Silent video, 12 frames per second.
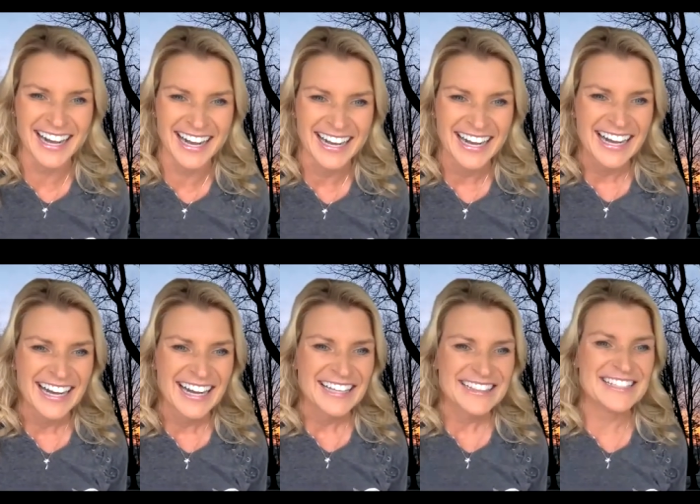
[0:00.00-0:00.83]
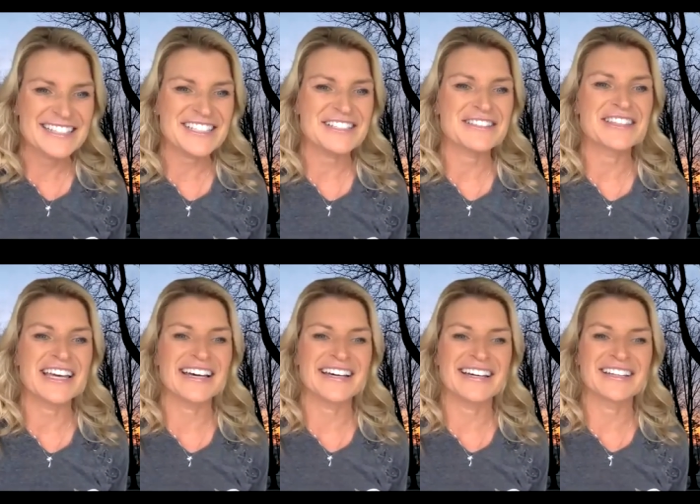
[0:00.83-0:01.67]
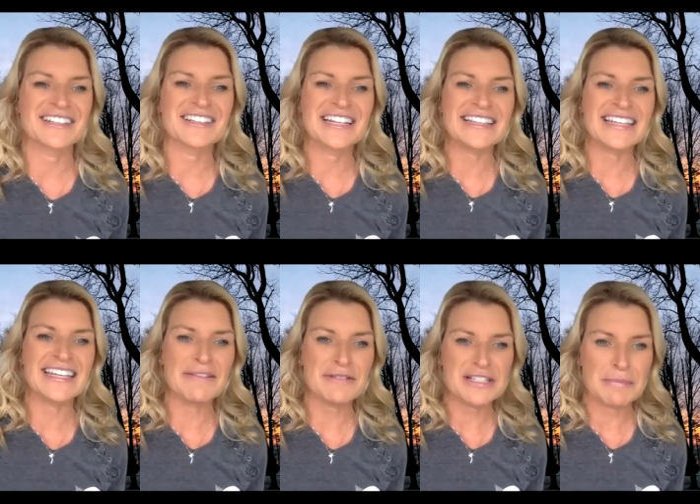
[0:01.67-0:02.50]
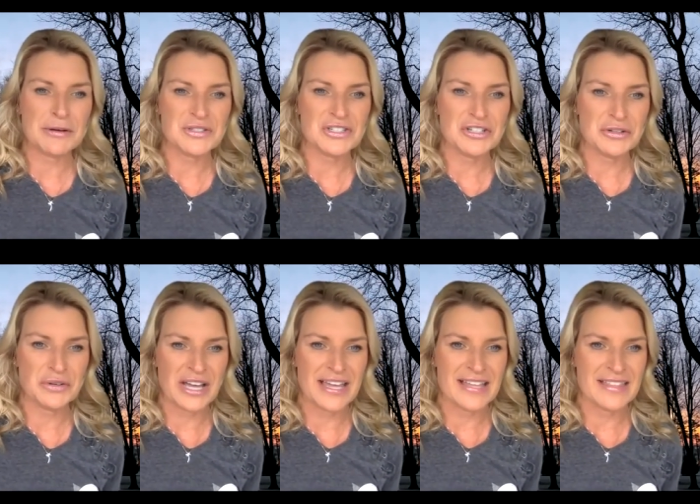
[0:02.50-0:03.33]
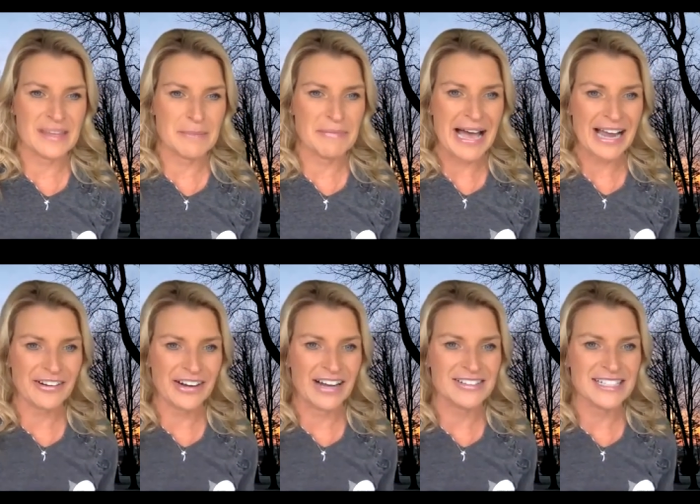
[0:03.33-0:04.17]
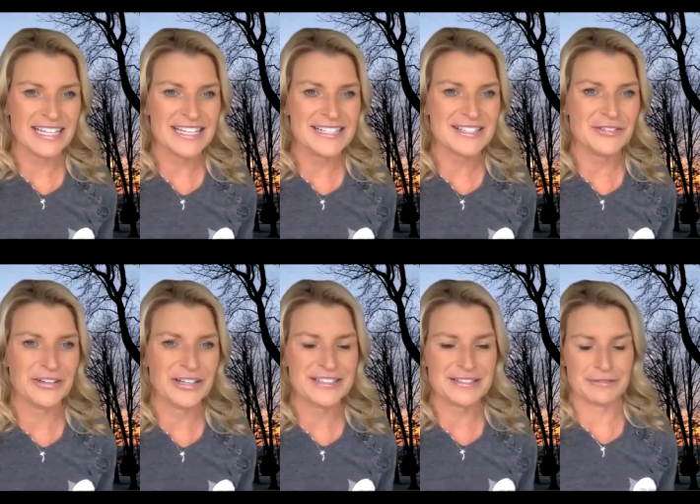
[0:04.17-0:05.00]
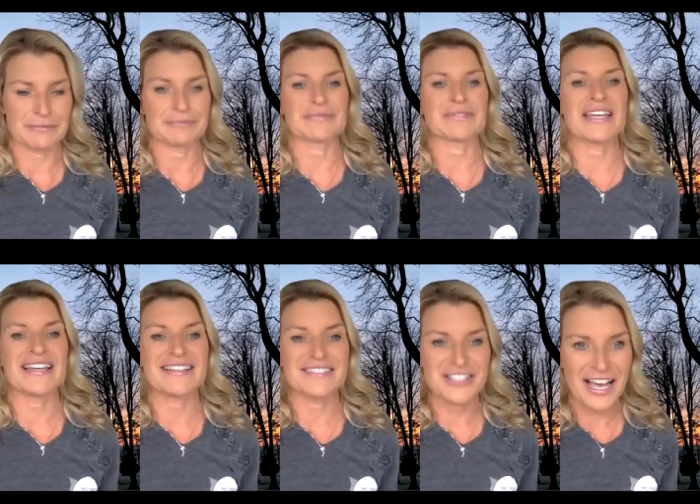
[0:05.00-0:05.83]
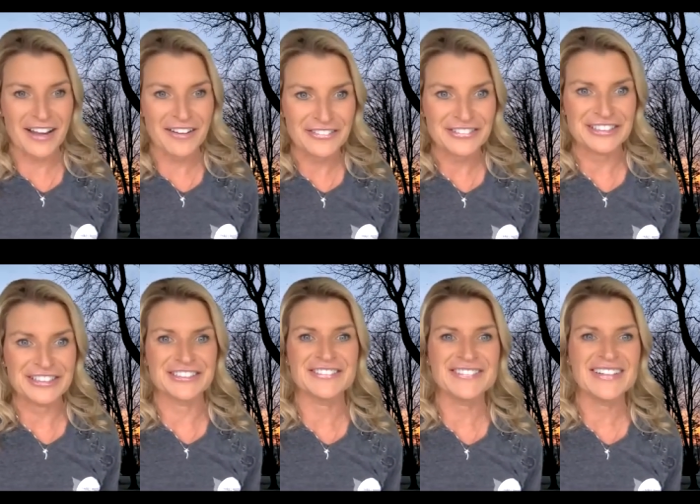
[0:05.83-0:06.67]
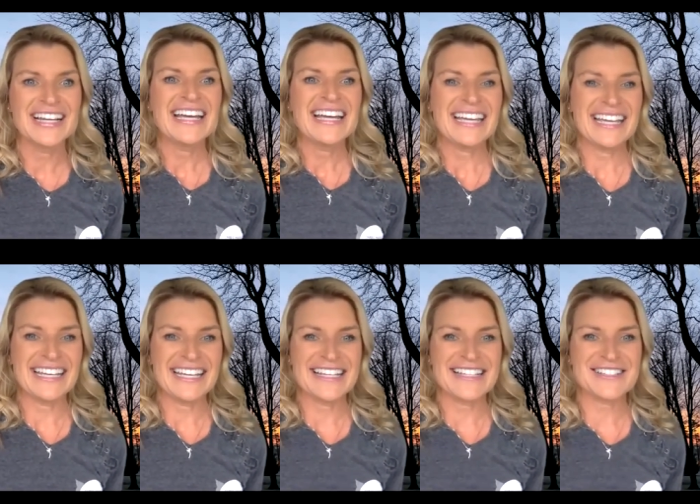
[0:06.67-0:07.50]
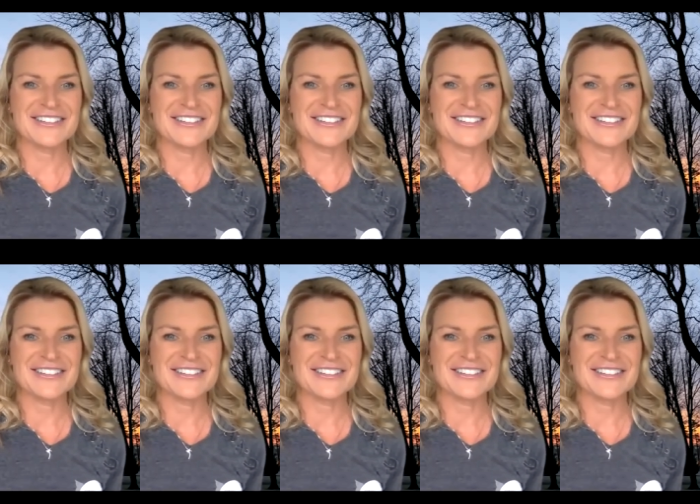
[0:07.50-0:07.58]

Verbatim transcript: the, the link that I was posted you in the background is going to, chat room is